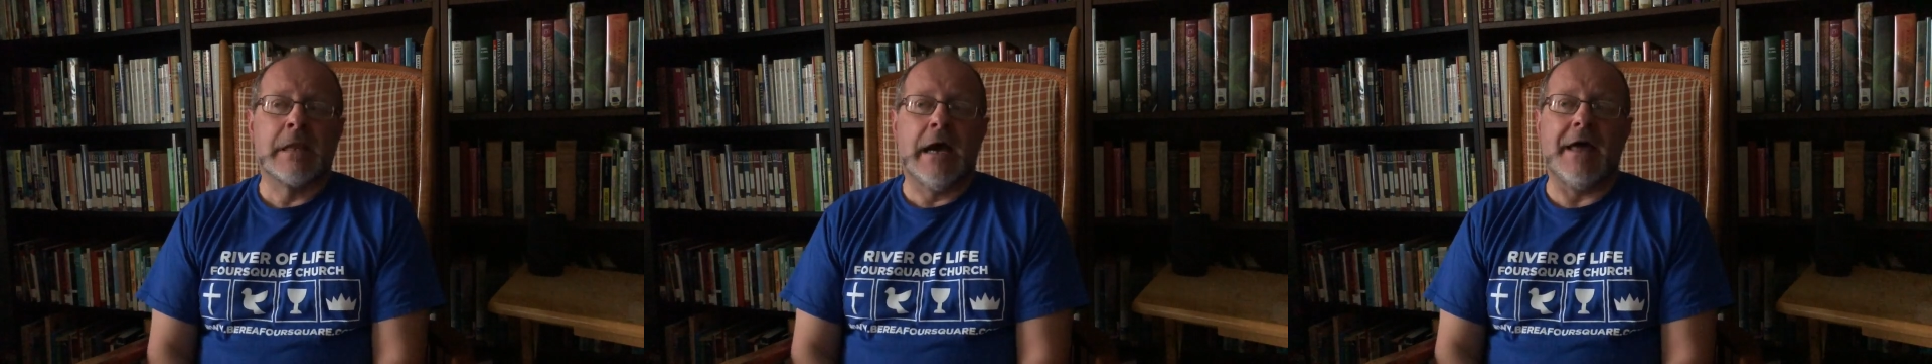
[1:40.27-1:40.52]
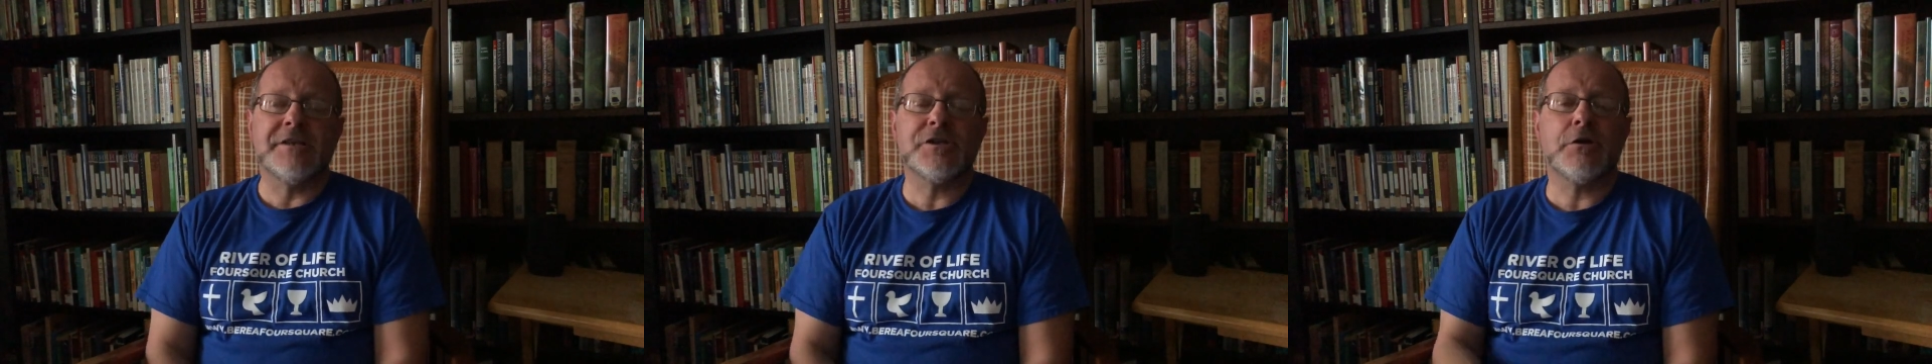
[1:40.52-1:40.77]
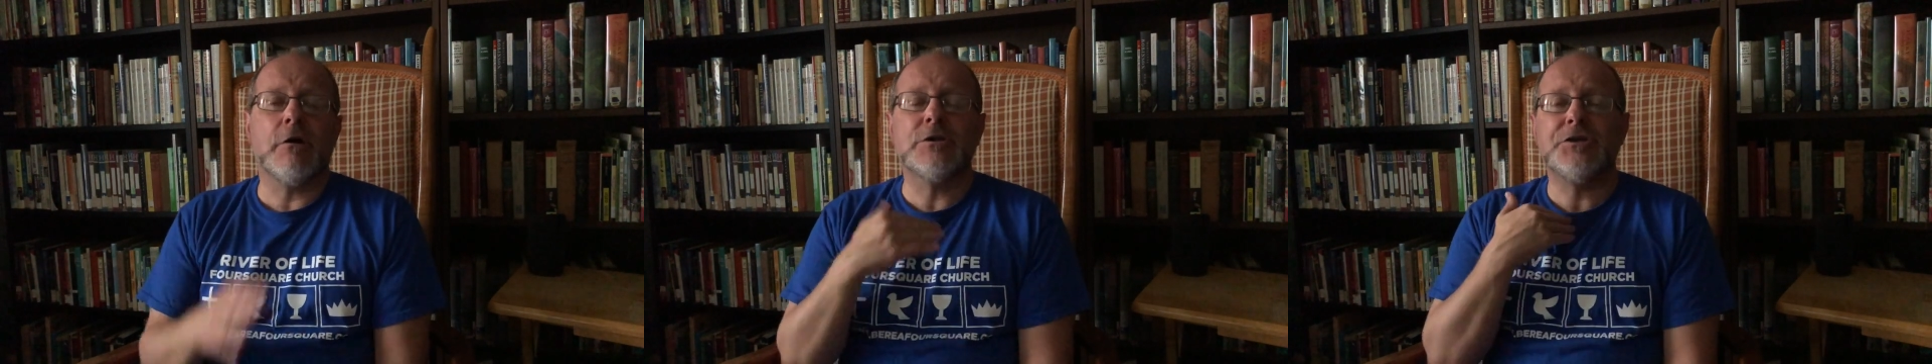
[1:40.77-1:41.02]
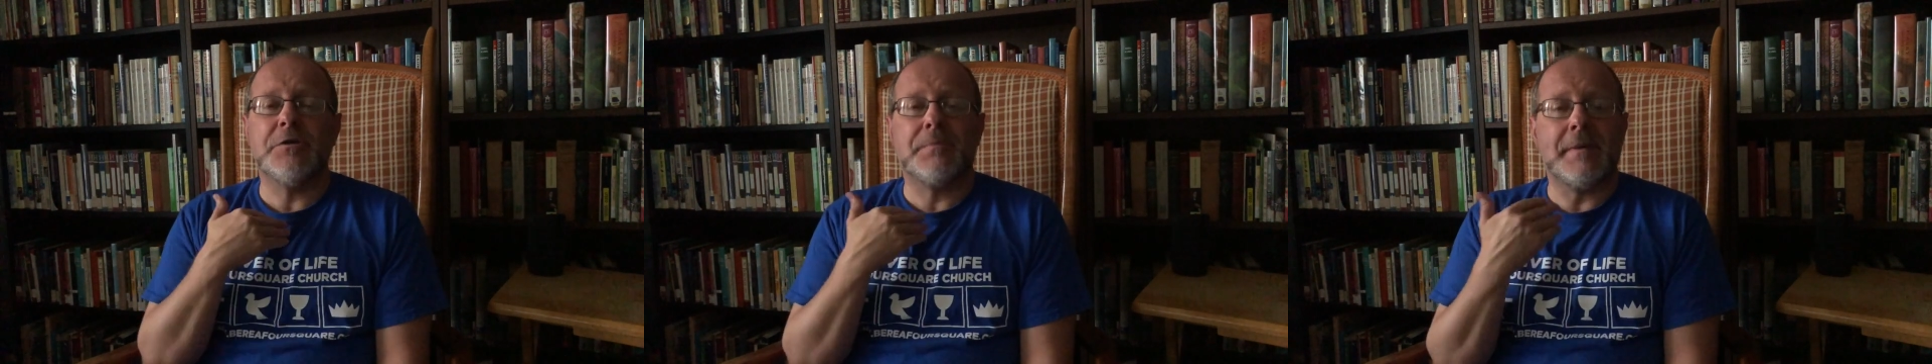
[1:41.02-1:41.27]
I just encourage
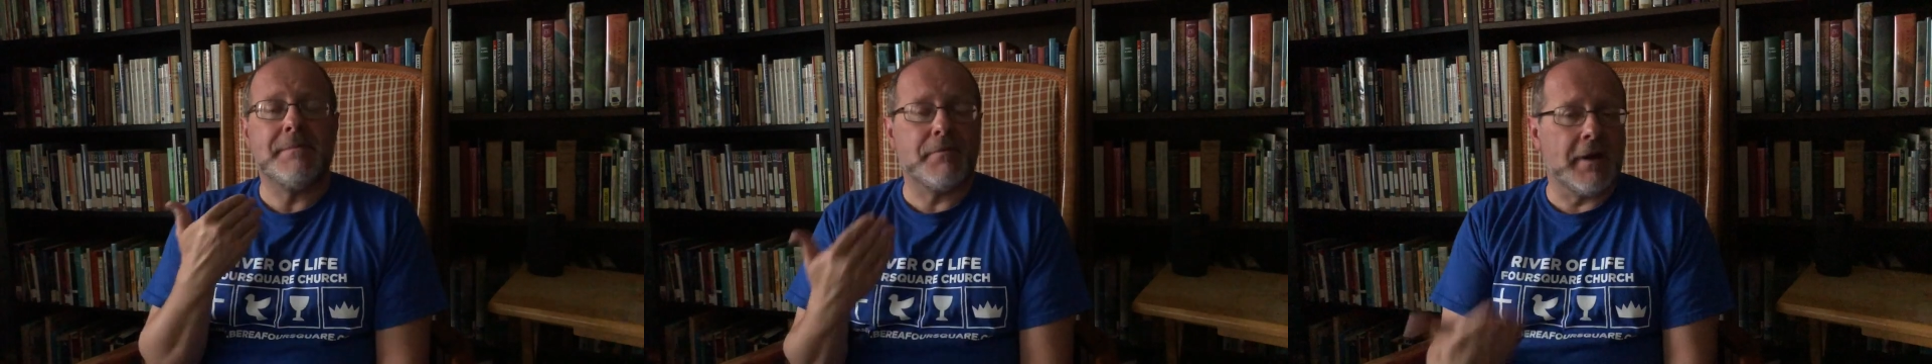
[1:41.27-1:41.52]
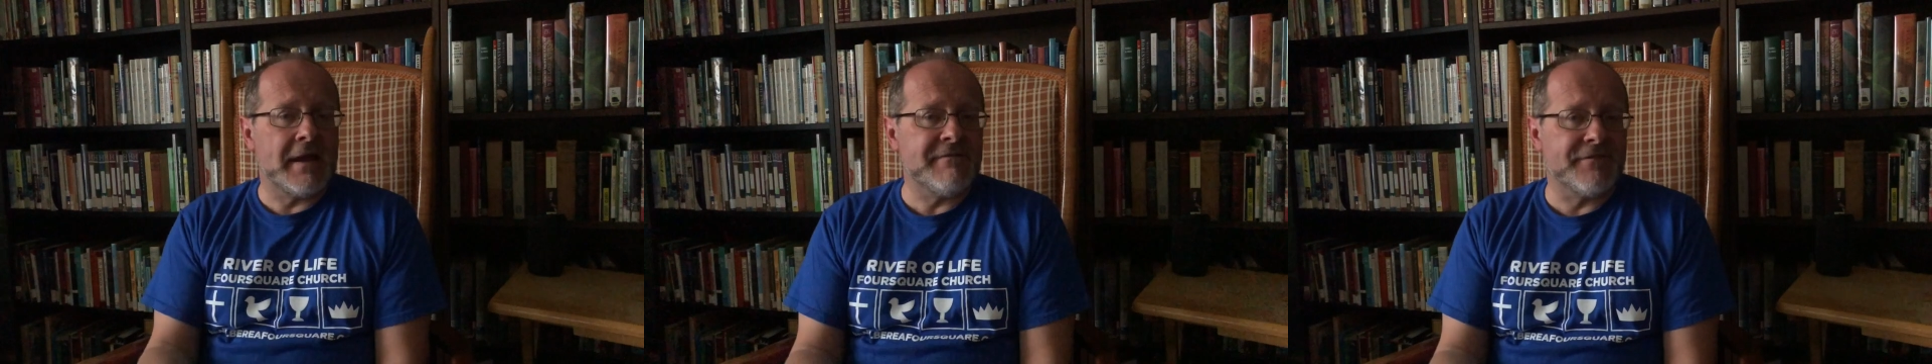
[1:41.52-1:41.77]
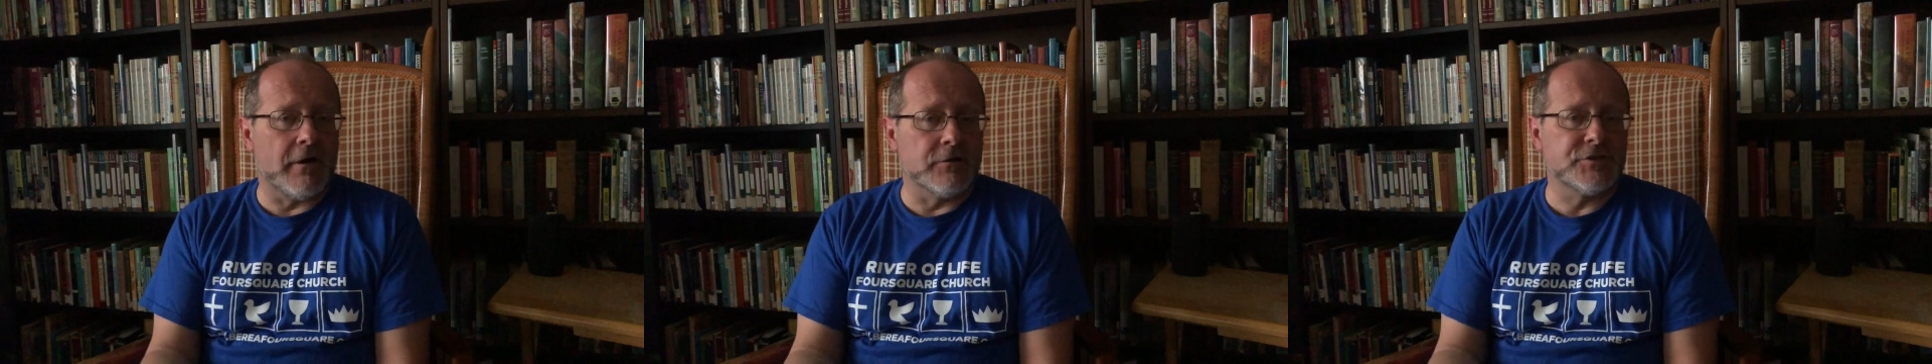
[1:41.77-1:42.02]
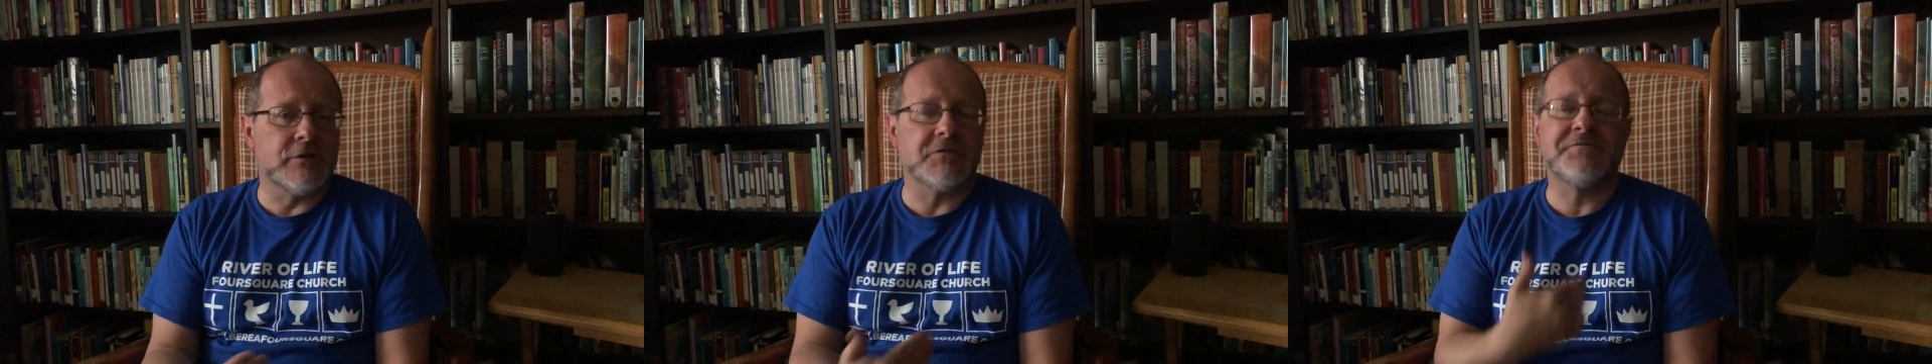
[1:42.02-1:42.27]
you to be praying for our church